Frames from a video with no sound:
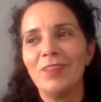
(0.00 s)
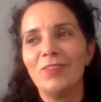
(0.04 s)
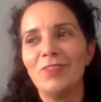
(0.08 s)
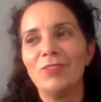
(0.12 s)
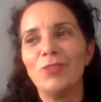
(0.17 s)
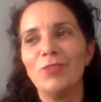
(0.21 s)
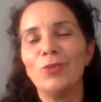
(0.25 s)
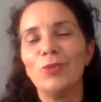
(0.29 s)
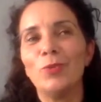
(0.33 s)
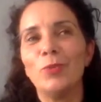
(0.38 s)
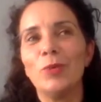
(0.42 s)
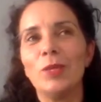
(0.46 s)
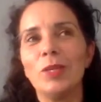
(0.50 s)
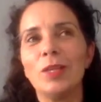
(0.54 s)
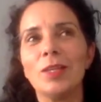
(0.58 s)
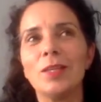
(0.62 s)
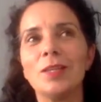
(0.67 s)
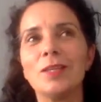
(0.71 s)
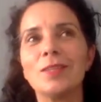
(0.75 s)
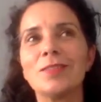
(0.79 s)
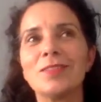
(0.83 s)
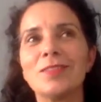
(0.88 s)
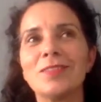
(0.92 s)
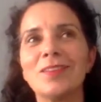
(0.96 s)
few
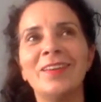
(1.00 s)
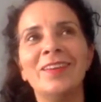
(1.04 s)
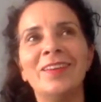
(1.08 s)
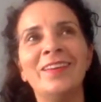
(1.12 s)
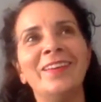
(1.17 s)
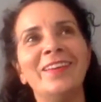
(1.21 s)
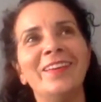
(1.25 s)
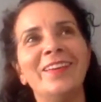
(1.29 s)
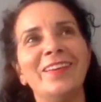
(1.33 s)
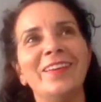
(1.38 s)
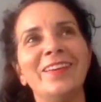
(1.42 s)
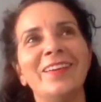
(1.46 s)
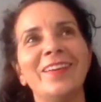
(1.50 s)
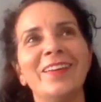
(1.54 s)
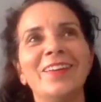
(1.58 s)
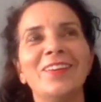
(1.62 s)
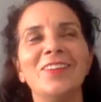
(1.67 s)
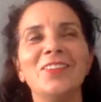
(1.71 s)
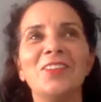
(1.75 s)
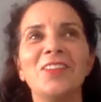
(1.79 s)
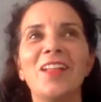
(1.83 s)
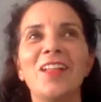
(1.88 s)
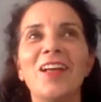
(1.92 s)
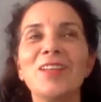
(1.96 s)
weeks,
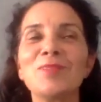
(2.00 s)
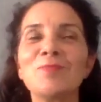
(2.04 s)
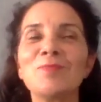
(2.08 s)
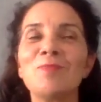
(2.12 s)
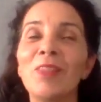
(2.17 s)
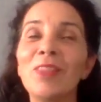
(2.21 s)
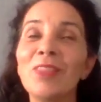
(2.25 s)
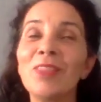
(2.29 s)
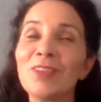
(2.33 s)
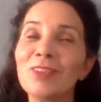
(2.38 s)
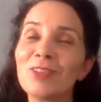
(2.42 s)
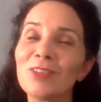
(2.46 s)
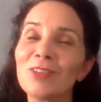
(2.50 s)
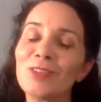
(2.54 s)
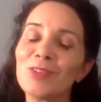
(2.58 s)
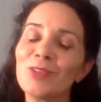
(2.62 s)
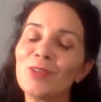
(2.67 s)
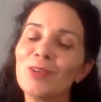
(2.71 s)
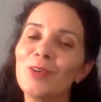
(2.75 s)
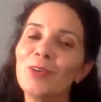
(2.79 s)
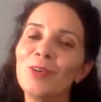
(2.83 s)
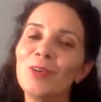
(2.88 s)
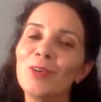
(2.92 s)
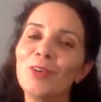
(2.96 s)
the last month or
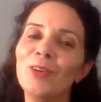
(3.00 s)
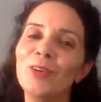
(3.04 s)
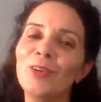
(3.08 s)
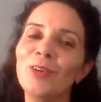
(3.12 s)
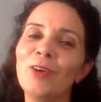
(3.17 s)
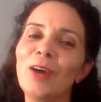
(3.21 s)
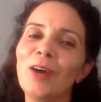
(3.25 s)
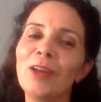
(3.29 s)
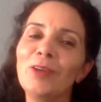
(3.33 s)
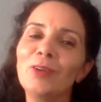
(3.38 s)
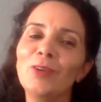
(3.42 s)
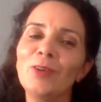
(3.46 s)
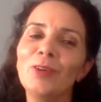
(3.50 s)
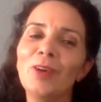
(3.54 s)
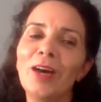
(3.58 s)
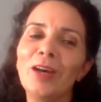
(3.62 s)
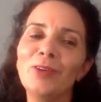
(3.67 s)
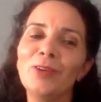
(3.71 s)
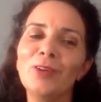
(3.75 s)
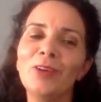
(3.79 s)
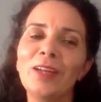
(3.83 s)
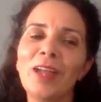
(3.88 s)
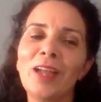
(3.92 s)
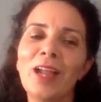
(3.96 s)
so, you know, I wrote
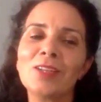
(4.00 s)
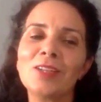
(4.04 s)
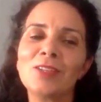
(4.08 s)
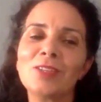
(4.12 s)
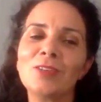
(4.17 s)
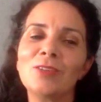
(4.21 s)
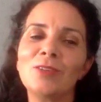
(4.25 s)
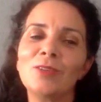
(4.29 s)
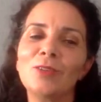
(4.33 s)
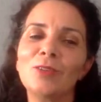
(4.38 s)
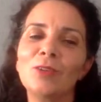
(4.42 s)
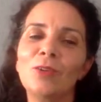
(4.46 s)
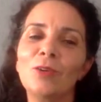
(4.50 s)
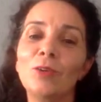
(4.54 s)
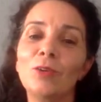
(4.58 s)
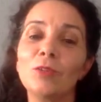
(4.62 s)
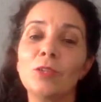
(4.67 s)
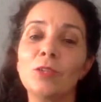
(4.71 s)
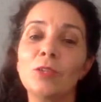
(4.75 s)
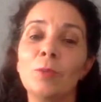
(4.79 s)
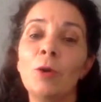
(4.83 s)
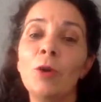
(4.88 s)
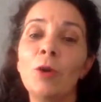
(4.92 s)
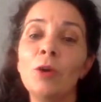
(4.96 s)
an article
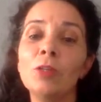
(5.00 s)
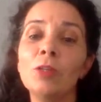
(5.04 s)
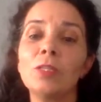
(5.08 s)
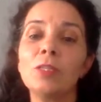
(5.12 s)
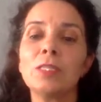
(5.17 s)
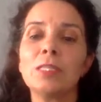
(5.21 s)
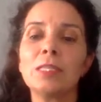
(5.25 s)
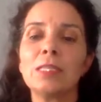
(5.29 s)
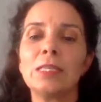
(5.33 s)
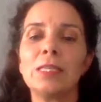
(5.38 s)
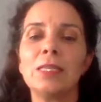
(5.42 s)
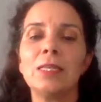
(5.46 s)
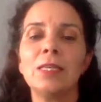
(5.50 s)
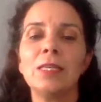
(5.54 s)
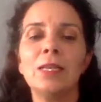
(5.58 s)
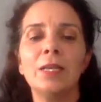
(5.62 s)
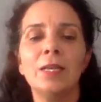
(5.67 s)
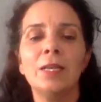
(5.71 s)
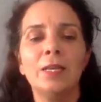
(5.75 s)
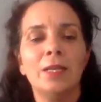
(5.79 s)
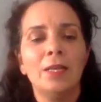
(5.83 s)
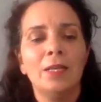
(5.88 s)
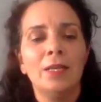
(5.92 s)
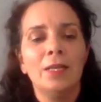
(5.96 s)
called Hypocrisy.
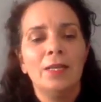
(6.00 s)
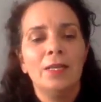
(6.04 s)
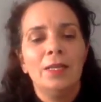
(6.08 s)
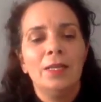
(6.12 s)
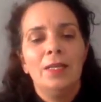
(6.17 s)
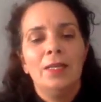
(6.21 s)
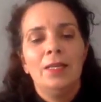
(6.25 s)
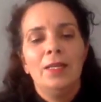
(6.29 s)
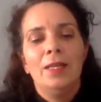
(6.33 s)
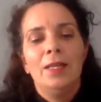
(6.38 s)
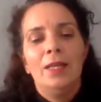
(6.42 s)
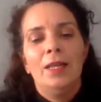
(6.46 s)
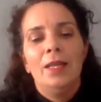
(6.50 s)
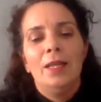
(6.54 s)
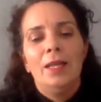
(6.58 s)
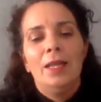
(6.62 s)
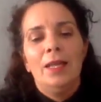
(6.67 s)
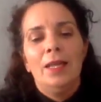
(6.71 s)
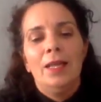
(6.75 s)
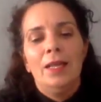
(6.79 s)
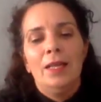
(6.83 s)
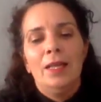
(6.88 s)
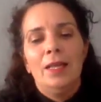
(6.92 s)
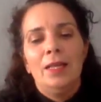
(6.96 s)

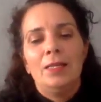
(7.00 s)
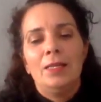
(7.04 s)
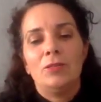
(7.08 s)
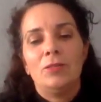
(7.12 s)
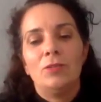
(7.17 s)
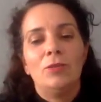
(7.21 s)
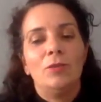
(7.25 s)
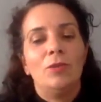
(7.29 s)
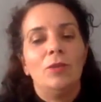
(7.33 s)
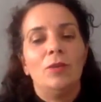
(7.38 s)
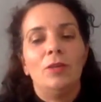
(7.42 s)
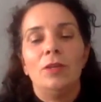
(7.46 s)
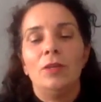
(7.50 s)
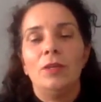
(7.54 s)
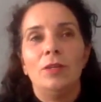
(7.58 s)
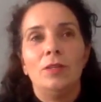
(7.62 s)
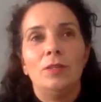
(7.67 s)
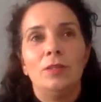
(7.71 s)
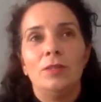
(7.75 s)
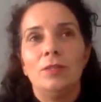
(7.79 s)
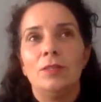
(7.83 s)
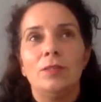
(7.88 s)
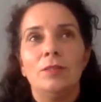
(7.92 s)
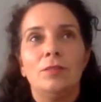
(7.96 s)
So,
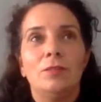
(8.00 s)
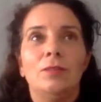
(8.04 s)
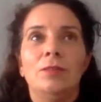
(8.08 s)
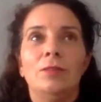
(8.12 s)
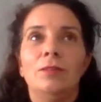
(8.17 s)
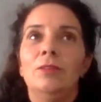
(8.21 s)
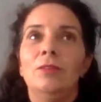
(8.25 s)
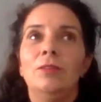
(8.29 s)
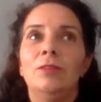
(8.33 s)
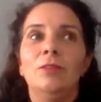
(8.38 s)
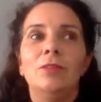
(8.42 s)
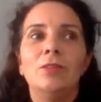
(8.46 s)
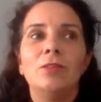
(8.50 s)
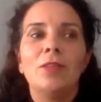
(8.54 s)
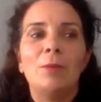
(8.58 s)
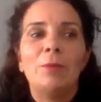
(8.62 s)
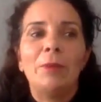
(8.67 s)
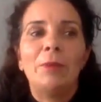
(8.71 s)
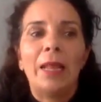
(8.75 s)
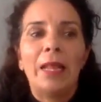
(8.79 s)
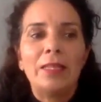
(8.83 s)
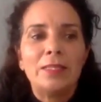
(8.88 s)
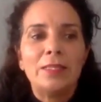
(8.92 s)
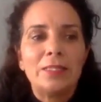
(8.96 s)
you know, so I'm
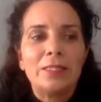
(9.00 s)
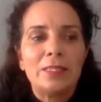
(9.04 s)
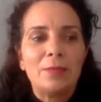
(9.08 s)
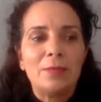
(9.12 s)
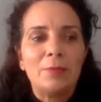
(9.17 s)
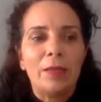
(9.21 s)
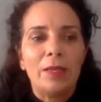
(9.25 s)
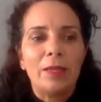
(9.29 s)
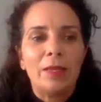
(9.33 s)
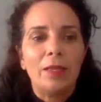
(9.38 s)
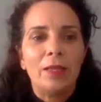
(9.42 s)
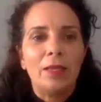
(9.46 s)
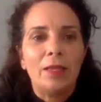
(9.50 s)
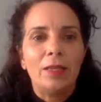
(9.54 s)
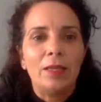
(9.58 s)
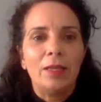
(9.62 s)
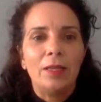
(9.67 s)
an anti-Semite.